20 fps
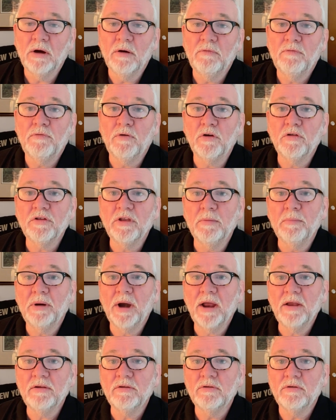first
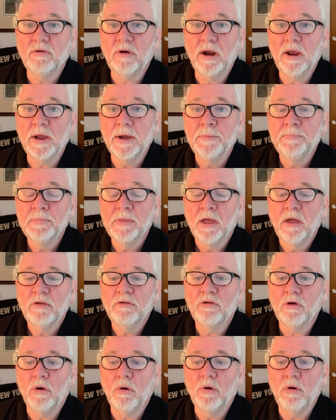impressions, right?
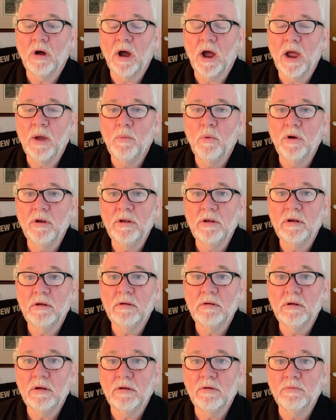So I wouldn't
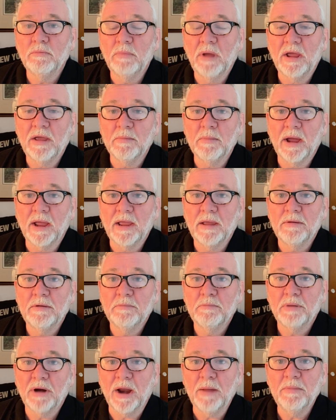make it my
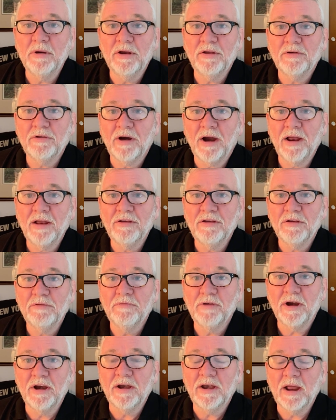primary strategy. It's
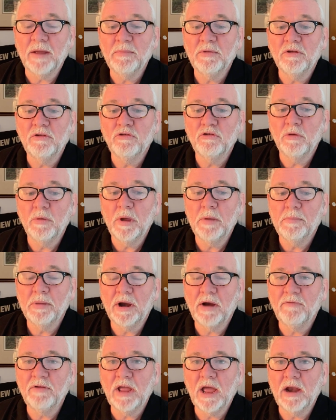very time consuming.
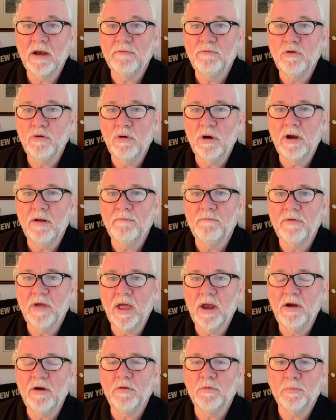But if you're in a
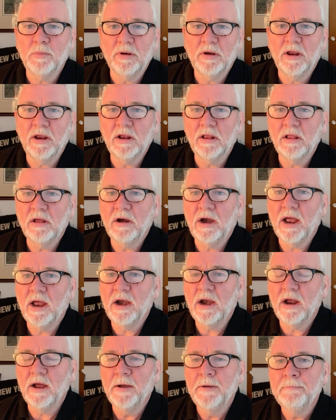very particular
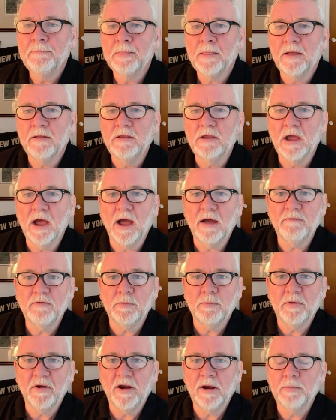area and you have
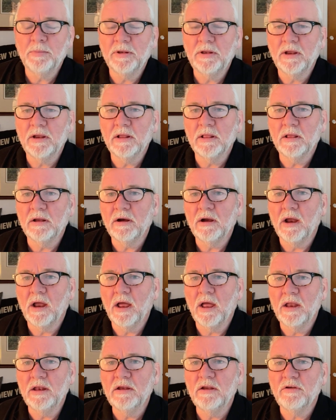a very particular
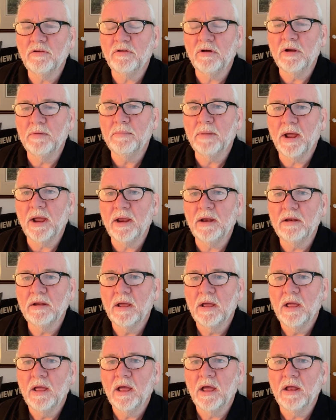industry in mind,
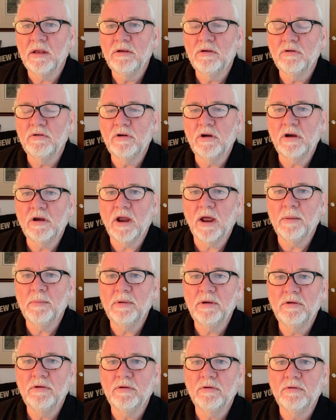and you're
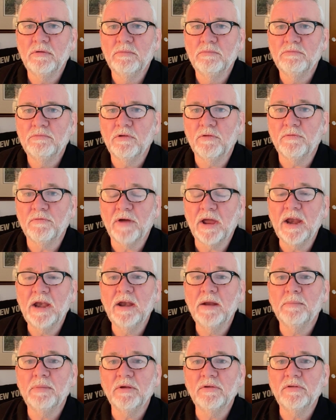determined to
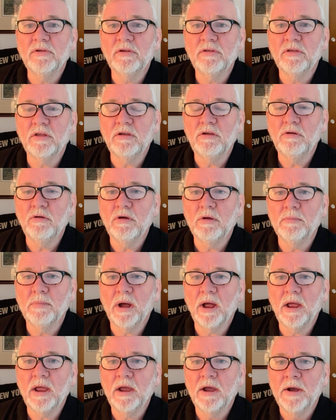find a business that you can
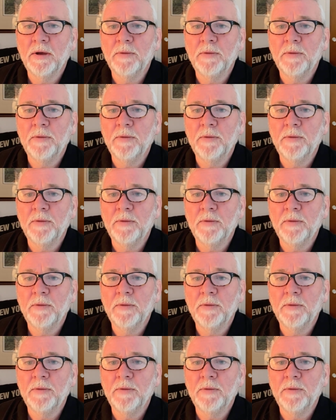buy,